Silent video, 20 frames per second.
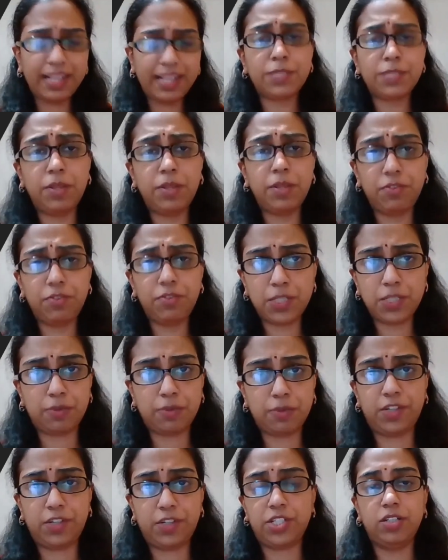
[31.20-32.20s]
an
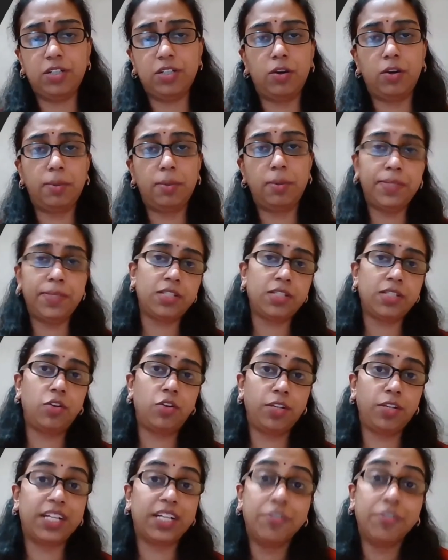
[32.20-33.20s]
experienced professional or
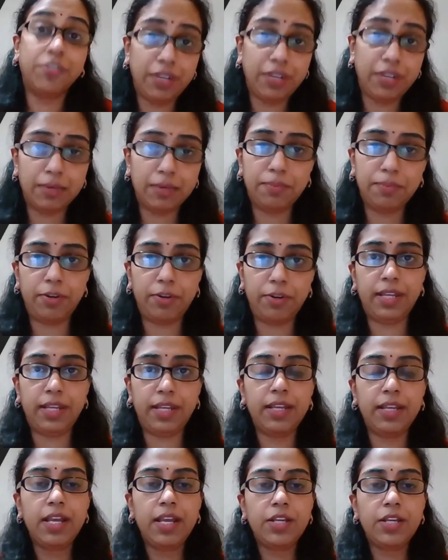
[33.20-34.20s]
person on a career
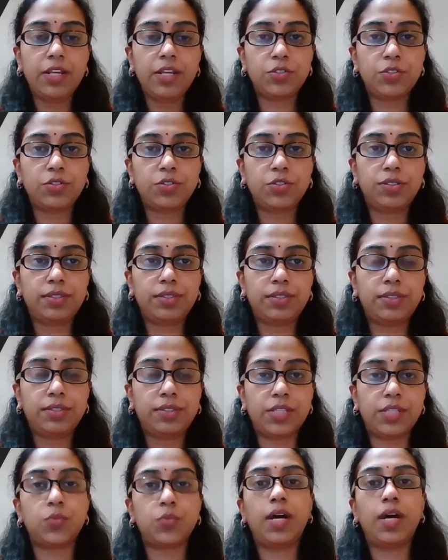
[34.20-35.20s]
break. So
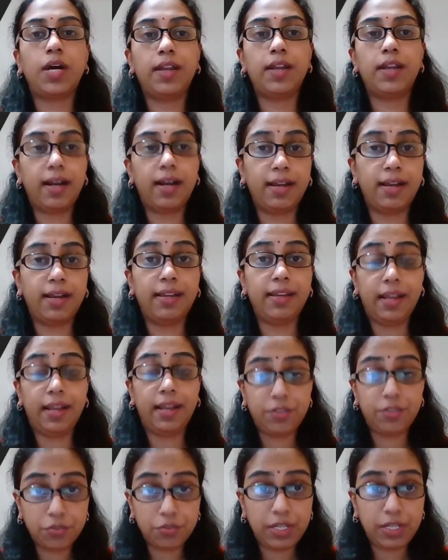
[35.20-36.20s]
that's what
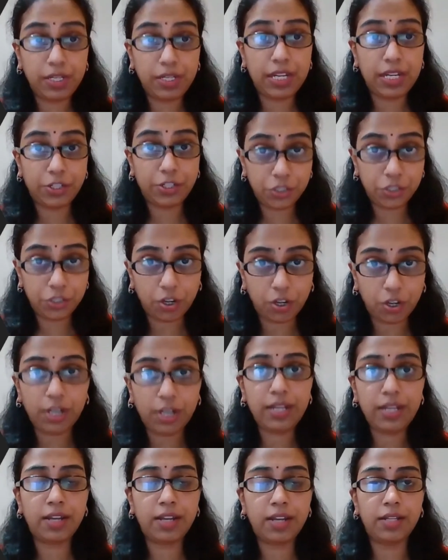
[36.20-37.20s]
I truly
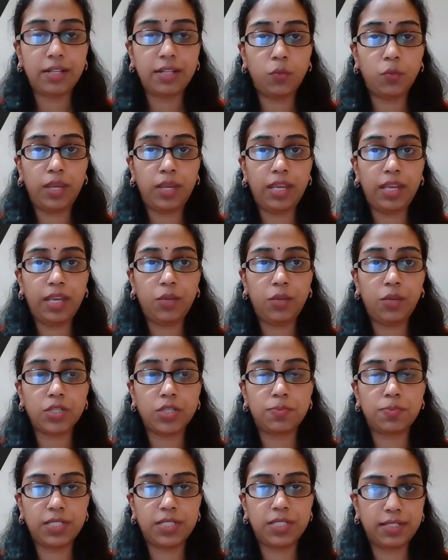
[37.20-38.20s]
enjoyed, and the way
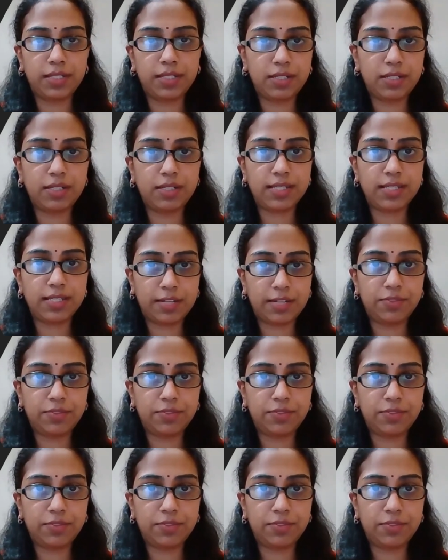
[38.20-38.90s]
it was presented in